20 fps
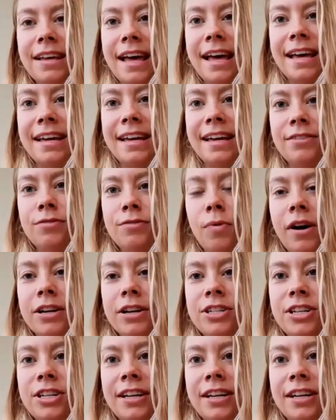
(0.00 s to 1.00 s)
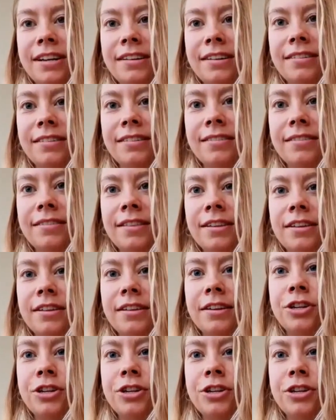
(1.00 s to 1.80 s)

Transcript: and watching the